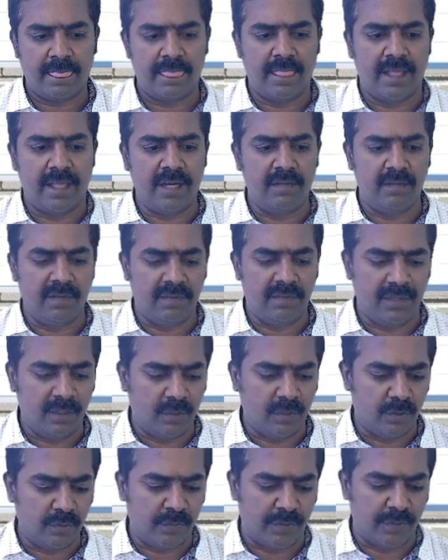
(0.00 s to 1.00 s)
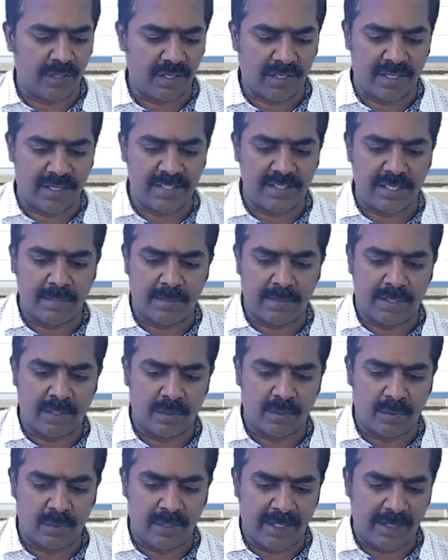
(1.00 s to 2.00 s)
Then we will go for consignment
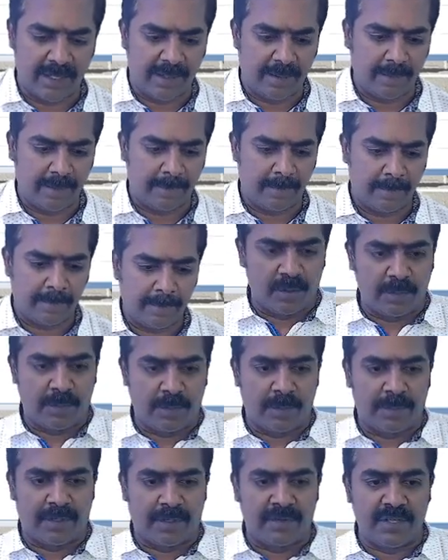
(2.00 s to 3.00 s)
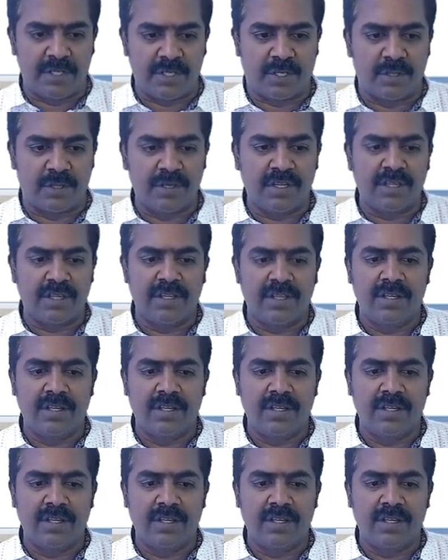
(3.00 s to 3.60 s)
accounting. Prepare which account?